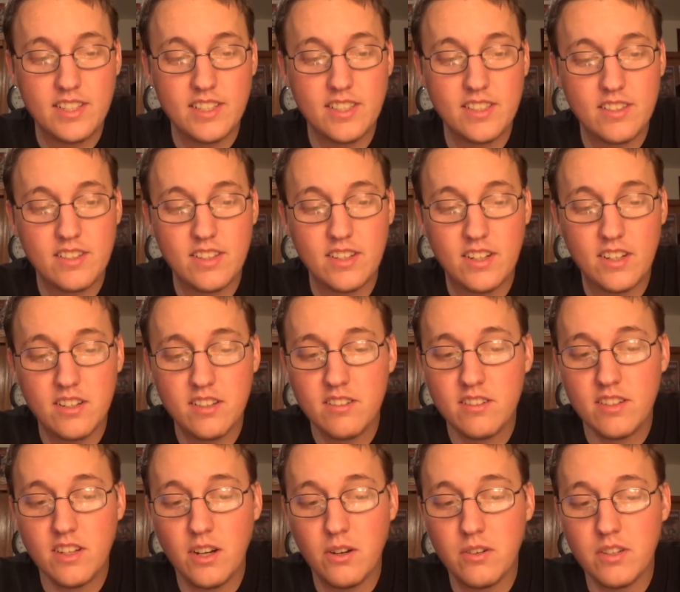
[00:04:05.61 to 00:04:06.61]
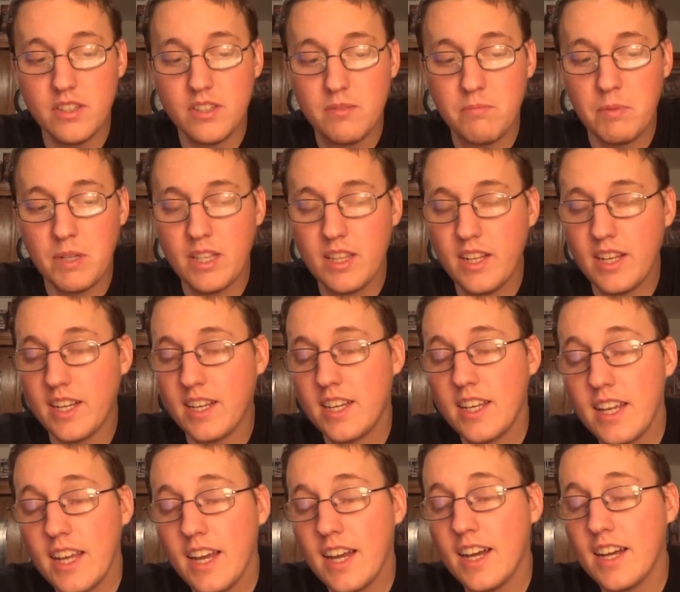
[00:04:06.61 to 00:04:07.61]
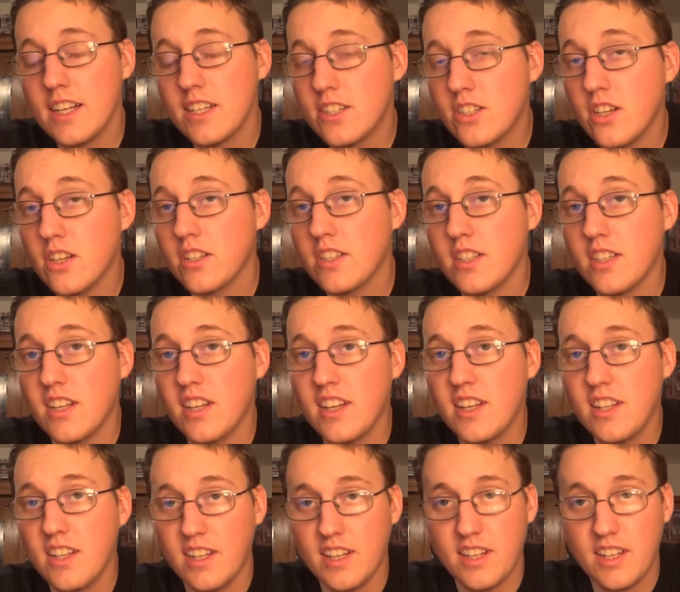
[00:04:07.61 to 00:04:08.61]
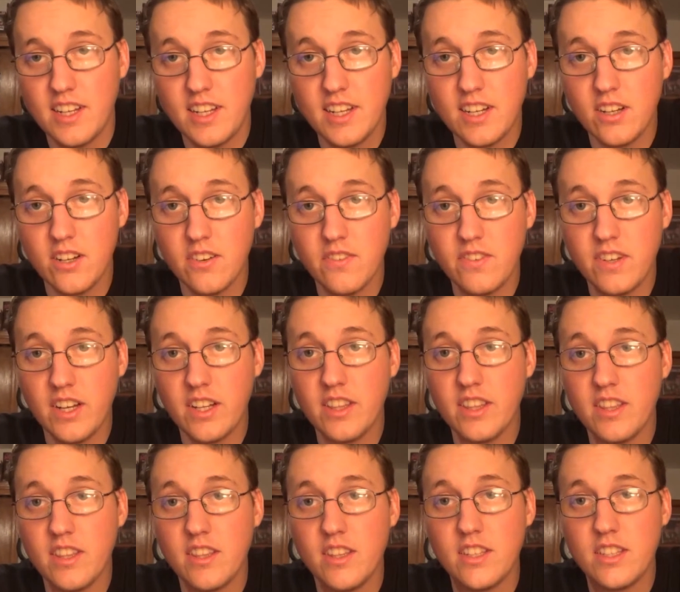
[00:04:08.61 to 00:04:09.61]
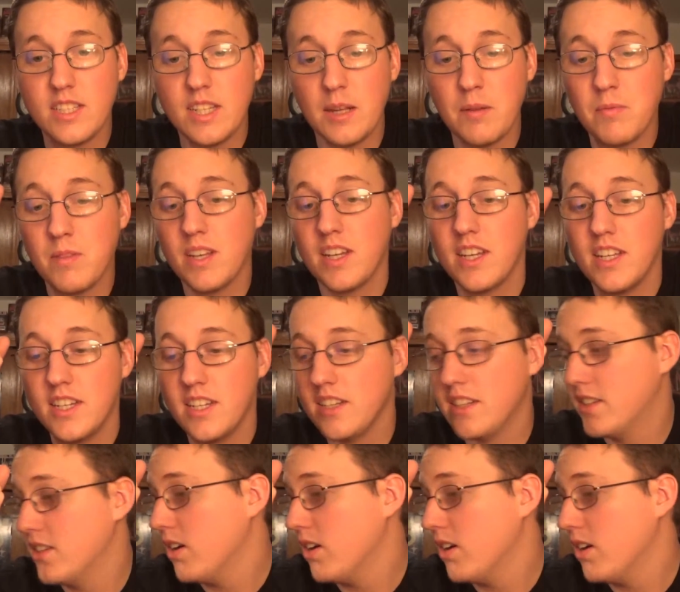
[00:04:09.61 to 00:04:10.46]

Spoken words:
to go and be like, yeah, just like he could have done the same thing he did to